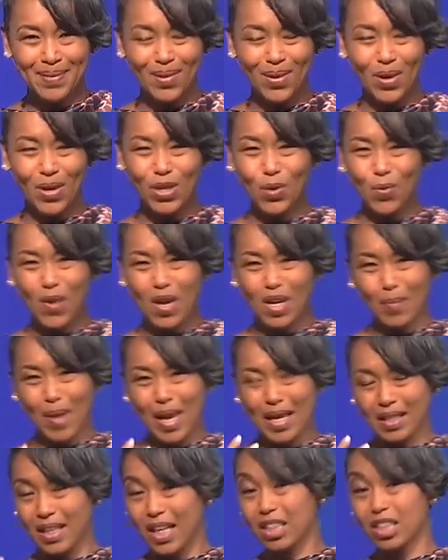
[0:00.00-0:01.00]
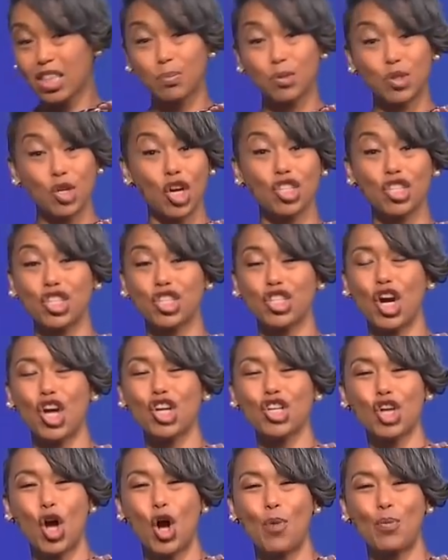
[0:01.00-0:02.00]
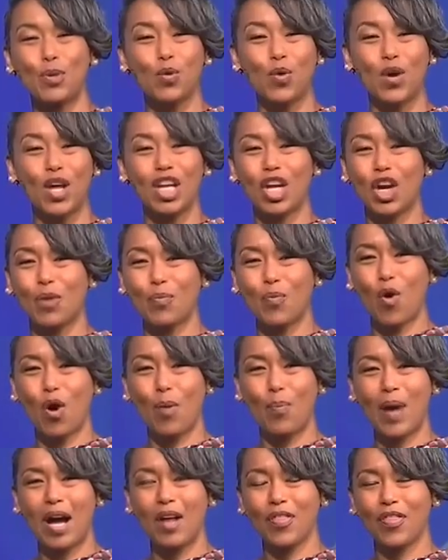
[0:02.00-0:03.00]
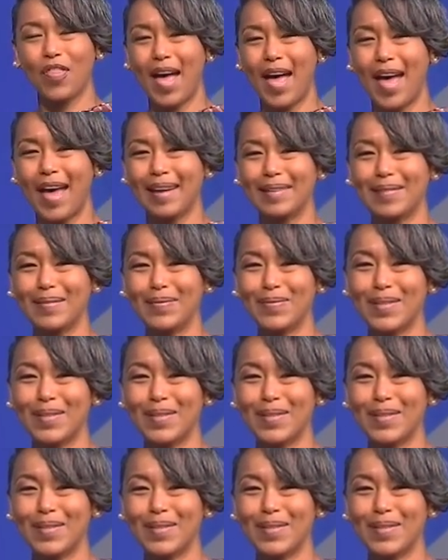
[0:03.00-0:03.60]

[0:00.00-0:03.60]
Or you want to make Linked Up Church a church home and you want to learn more about that?